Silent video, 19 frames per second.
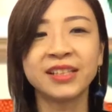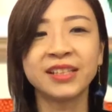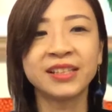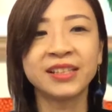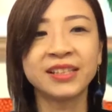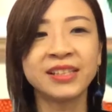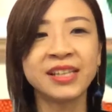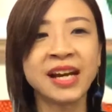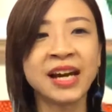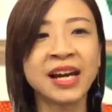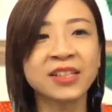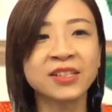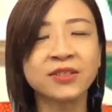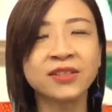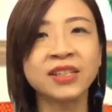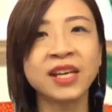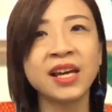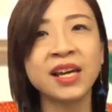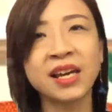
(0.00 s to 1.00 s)
yeah, so
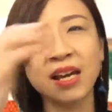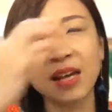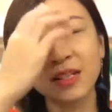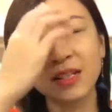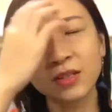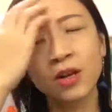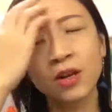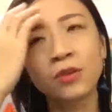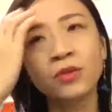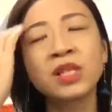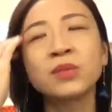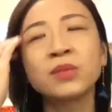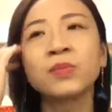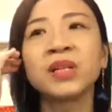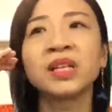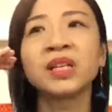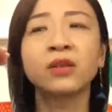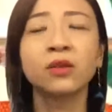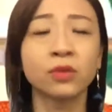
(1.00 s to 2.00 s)
that has always
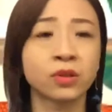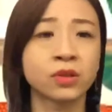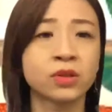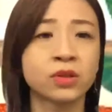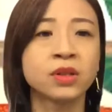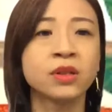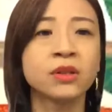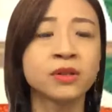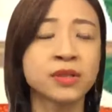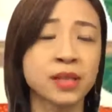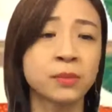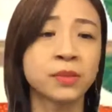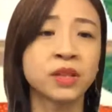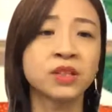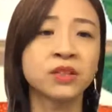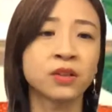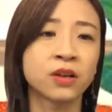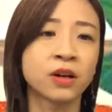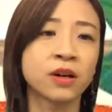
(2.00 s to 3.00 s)
been also something
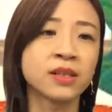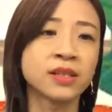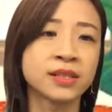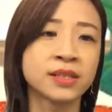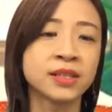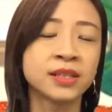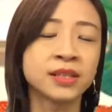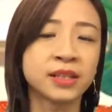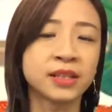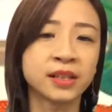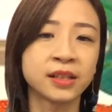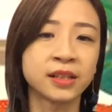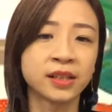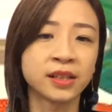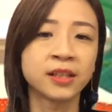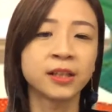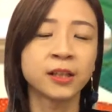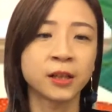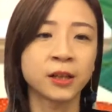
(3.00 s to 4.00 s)
to consider.
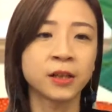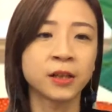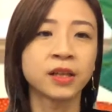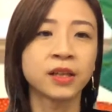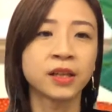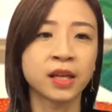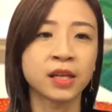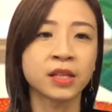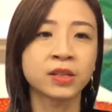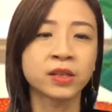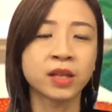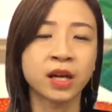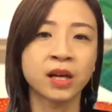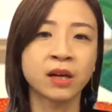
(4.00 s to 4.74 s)
It's